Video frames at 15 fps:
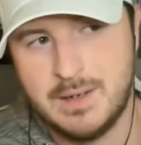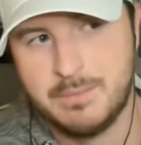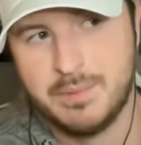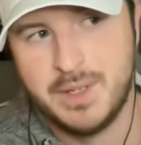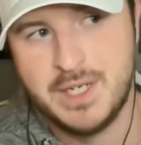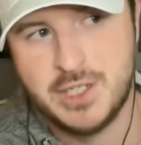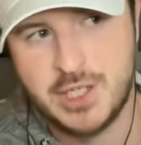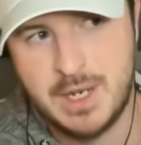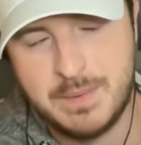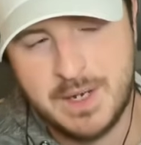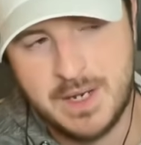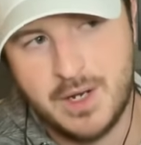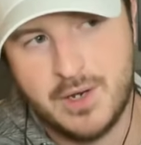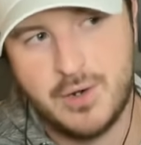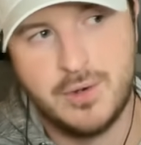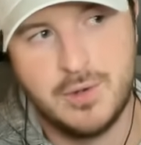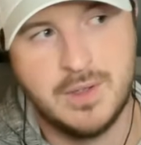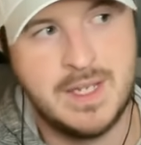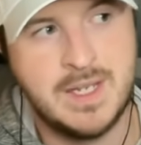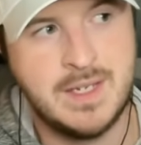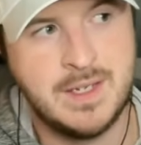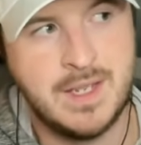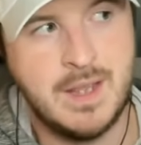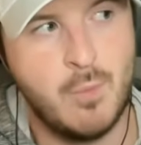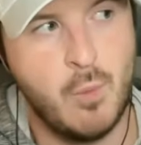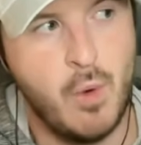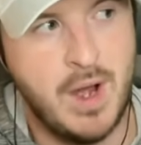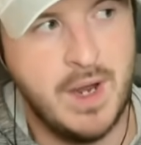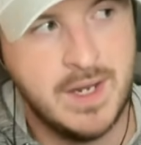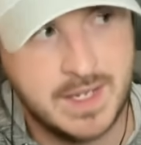Blake Shapen got hurt late in game
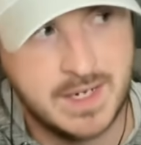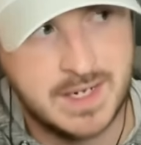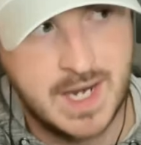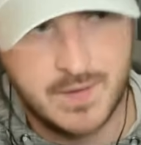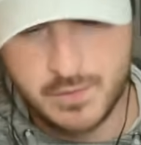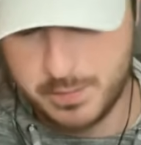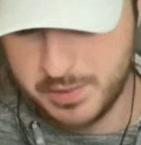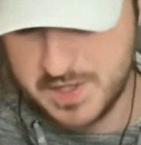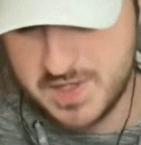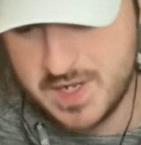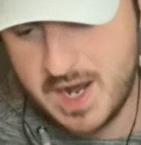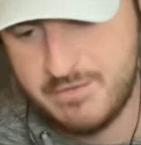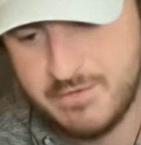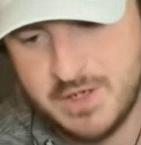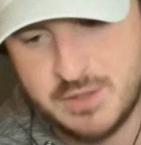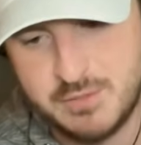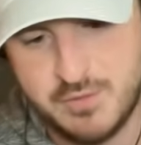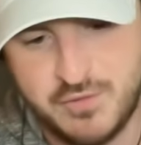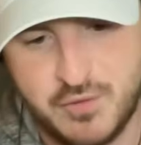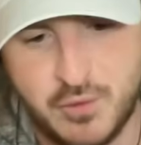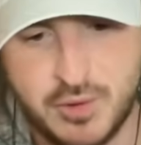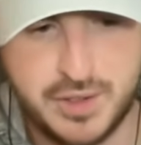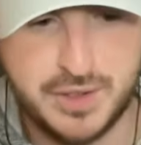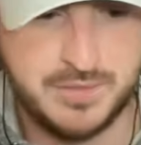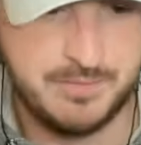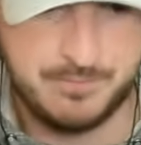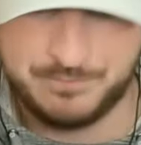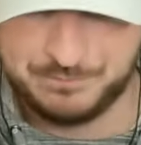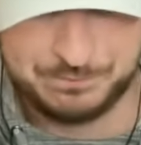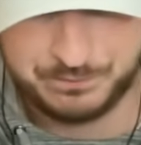one. He had never played the offense before
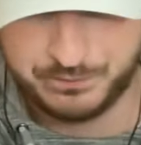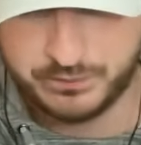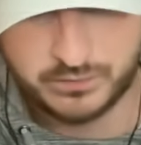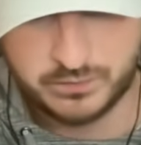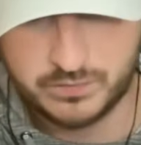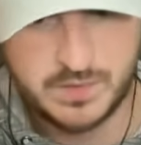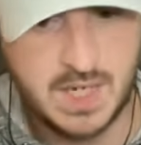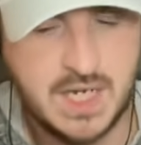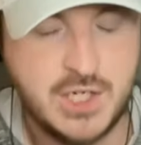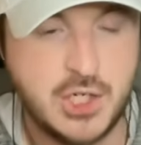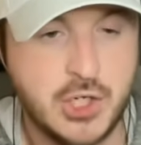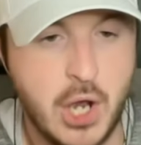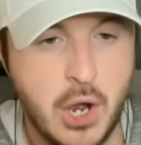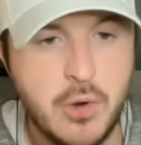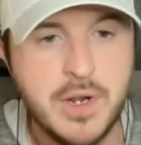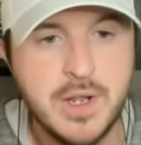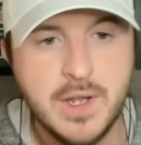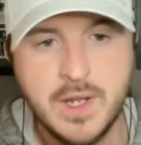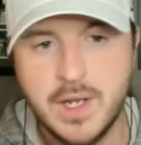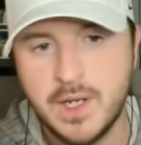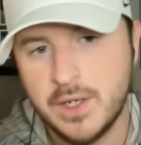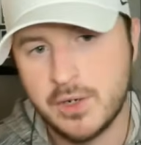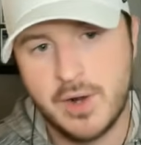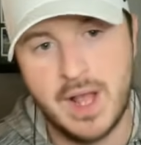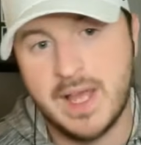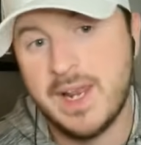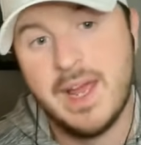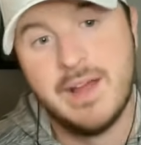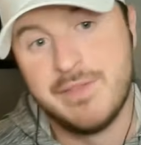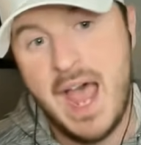and had showed. You're not
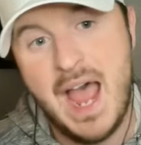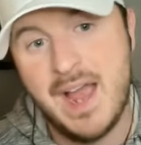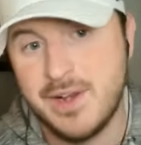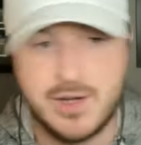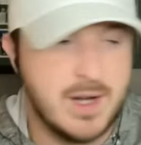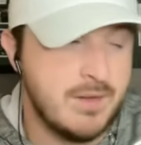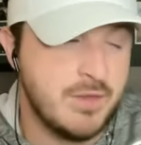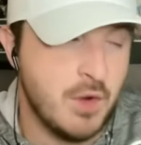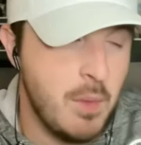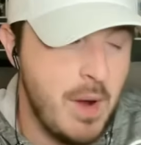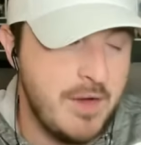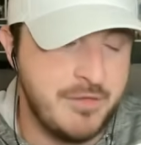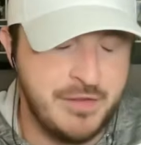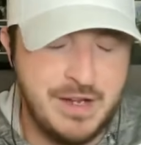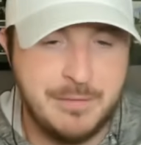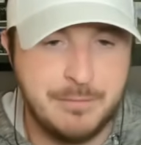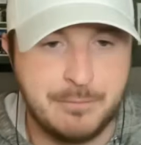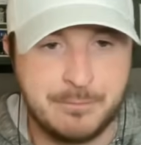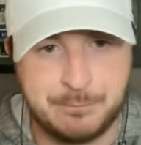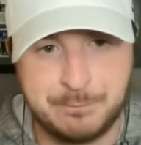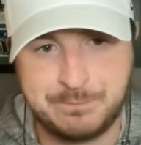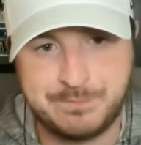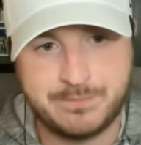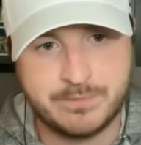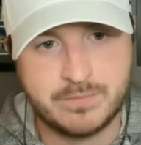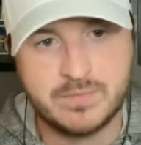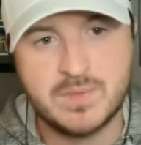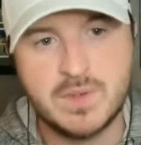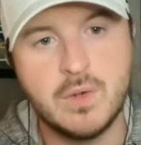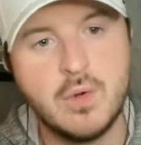going to have that. You're going to have Daquan Finn,
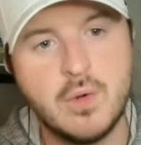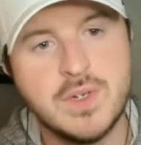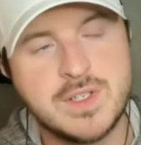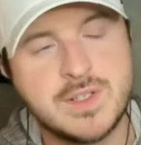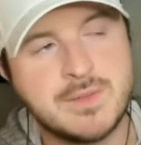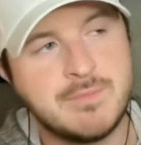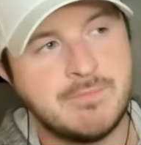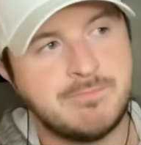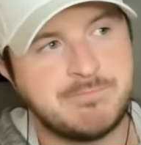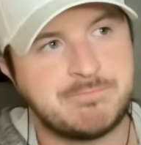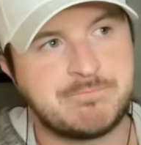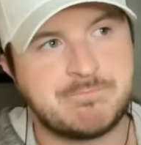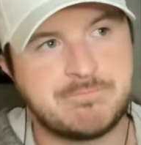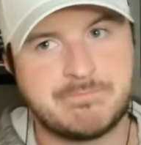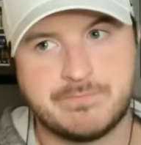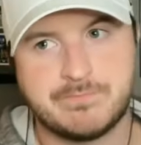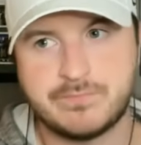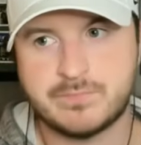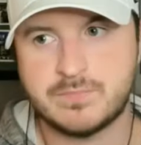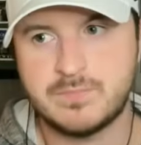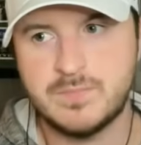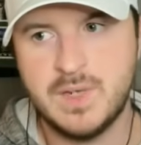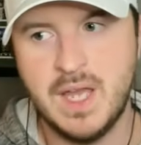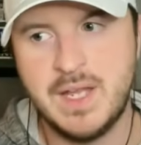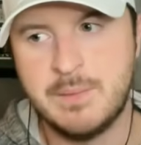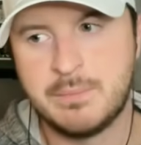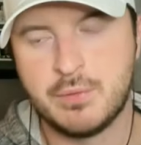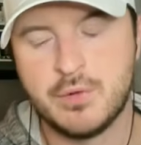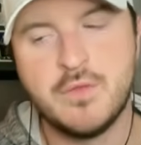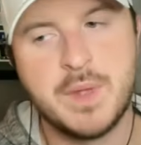who is an
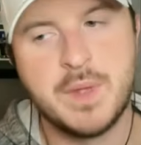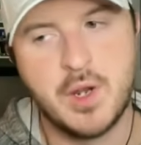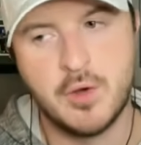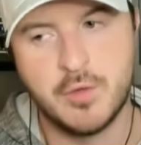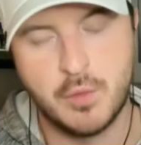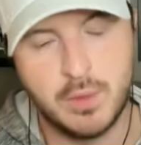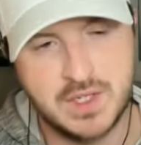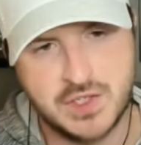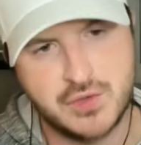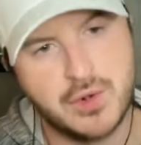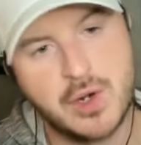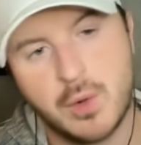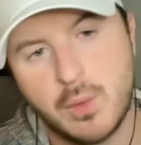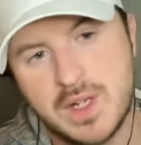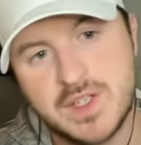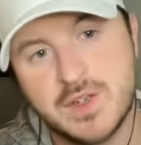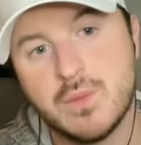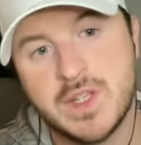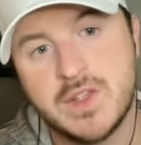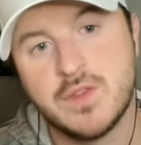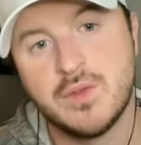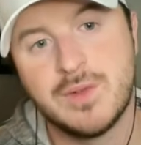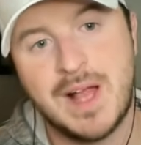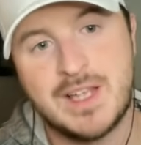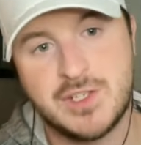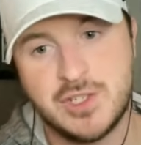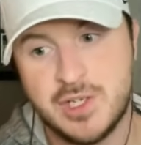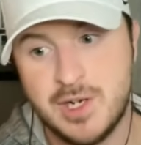improvement over what Sawyer was in week two last